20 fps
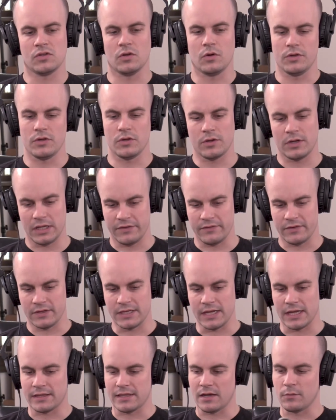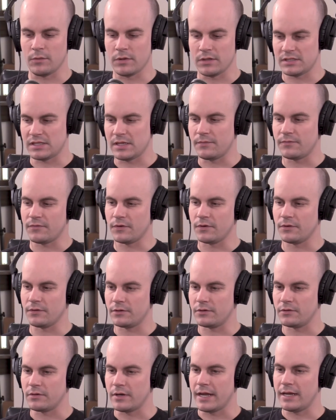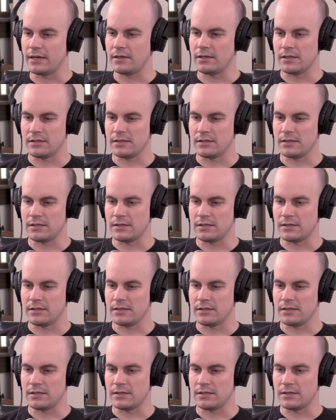So you could even take that one step further, right?